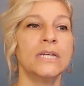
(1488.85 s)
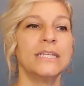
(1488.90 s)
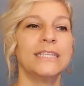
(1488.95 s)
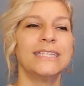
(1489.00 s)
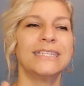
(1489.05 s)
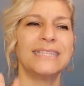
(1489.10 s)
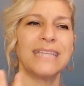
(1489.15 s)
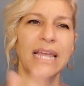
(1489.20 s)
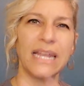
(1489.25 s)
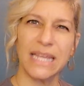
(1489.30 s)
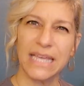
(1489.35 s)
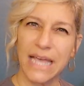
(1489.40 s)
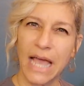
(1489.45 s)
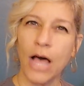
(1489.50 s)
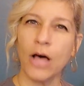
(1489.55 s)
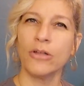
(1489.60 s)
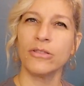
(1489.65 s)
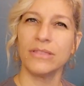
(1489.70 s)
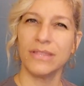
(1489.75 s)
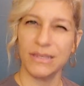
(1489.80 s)
setting
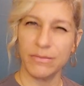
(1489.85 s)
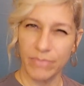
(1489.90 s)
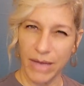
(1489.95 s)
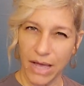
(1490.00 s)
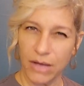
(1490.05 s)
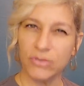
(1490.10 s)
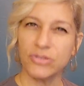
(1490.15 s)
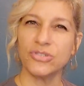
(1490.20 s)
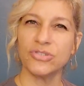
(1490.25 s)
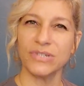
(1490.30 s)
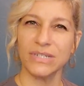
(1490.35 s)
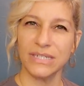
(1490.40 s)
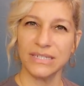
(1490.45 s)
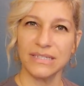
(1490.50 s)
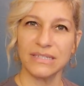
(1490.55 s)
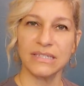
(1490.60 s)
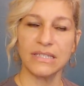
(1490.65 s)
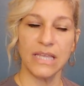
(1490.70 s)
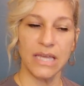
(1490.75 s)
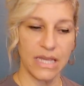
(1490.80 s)
healthy
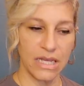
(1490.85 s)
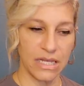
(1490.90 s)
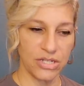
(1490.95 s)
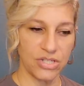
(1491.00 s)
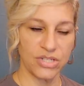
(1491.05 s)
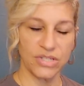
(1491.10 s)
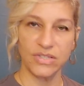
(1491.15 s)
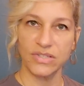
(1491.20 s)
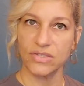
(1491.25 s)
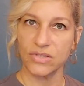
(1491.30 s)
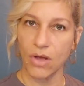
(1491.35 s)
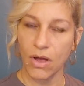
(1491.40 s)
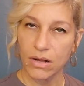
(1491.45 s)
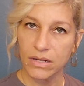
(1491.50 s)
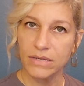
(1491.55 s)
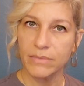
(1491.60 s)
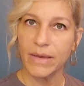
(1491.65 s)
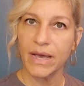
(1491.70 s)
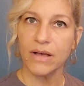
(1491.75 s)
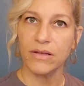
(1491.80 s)
boundaries, like I just
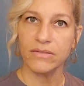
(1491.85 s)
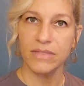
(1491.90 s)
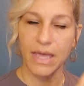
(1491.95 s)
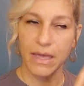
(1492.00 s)
talked about,